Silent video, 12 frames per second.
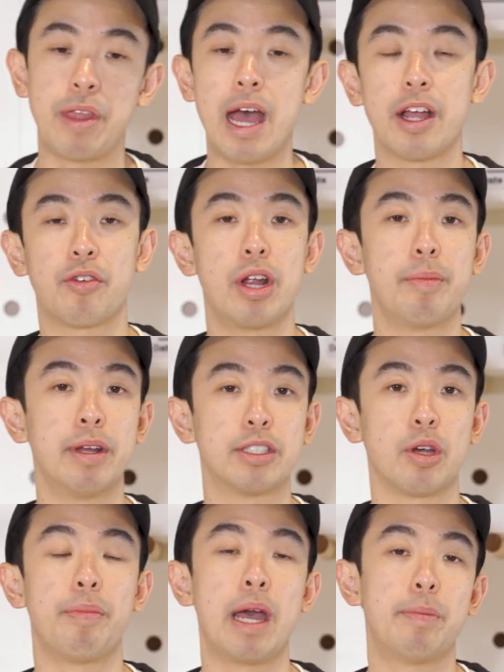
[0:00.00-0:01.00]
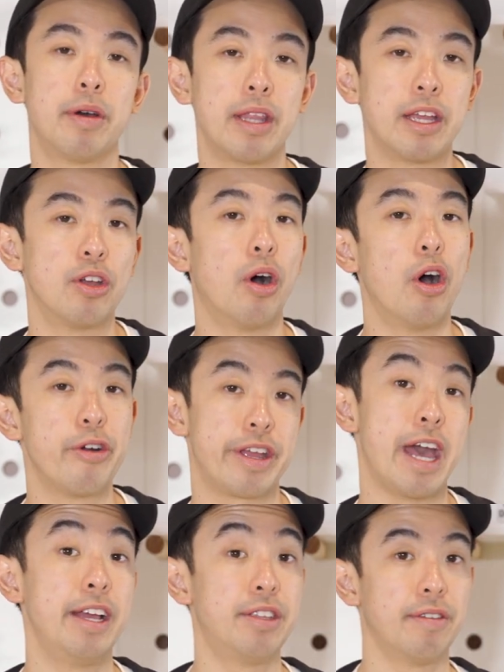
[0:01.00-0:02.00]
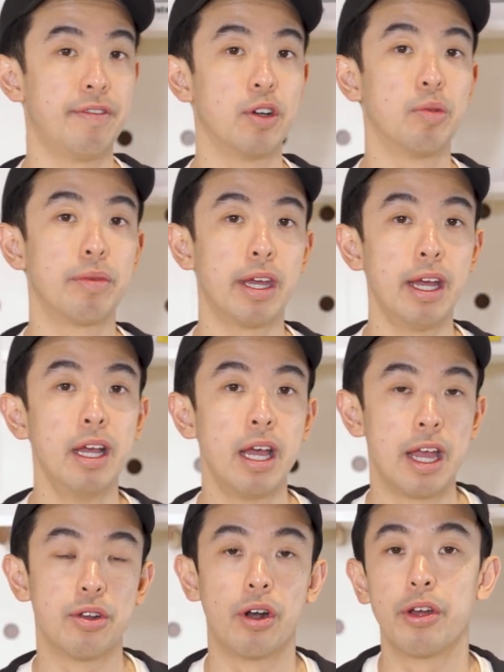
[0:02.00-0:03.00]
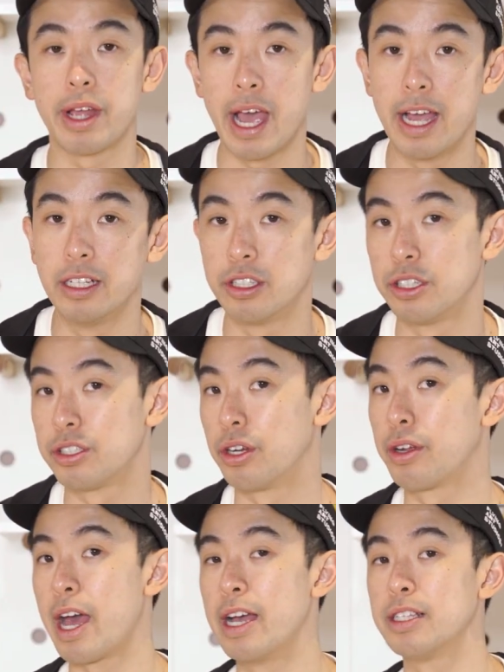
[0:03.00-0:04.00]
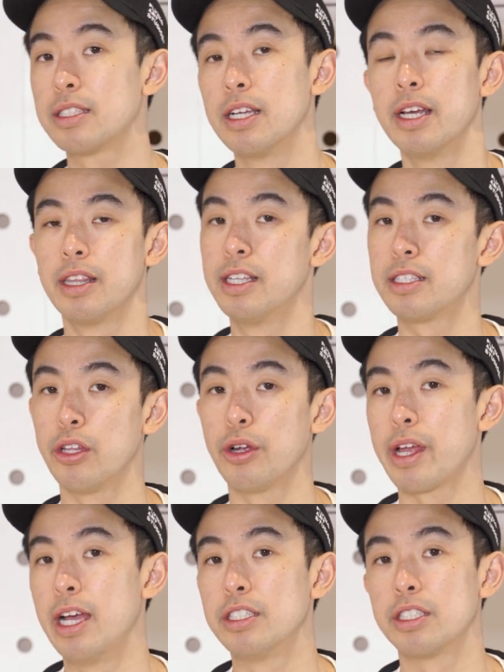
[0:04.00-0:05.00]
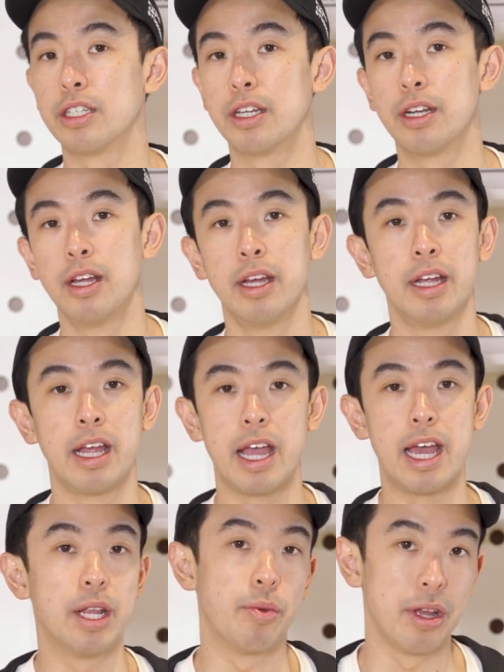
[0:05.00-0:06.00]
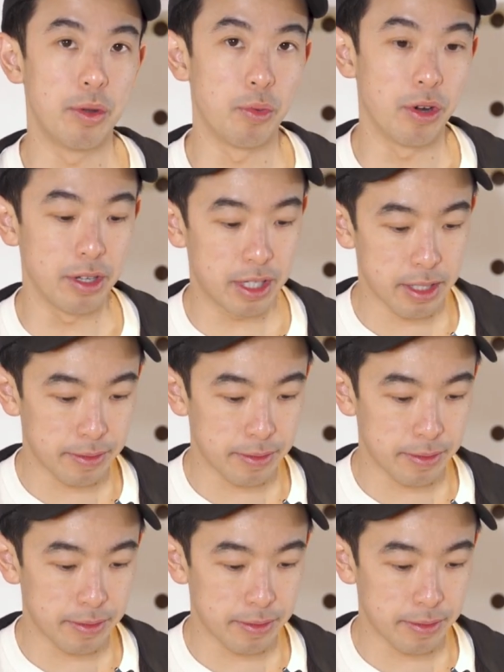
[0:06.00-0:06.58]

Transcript: that agreement is on paper, that you're okay to film there and you're okay to showcase this location anywhere you want.